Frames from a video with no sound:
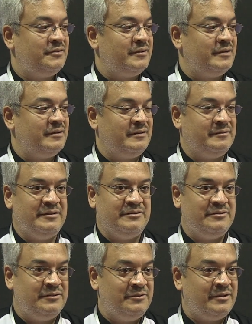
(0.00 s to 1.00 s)

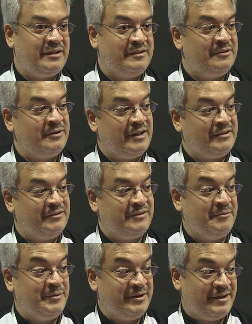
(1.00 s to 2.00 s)
They're not actually
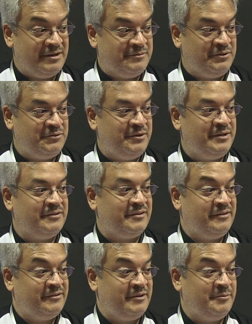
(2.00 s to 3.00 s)
celebrating the anniversary,
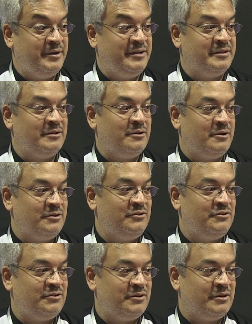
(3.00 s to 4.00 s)
they're celebrating the
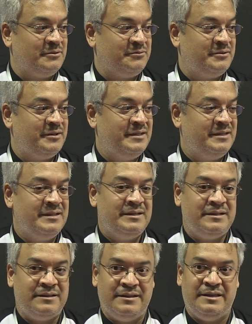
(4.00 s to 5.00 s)
launch of
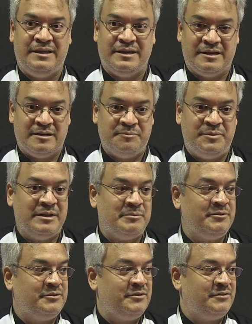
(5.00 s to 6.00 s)
the
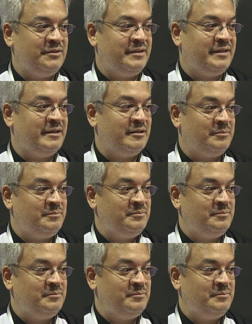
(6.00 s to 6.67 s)
PWTC KL,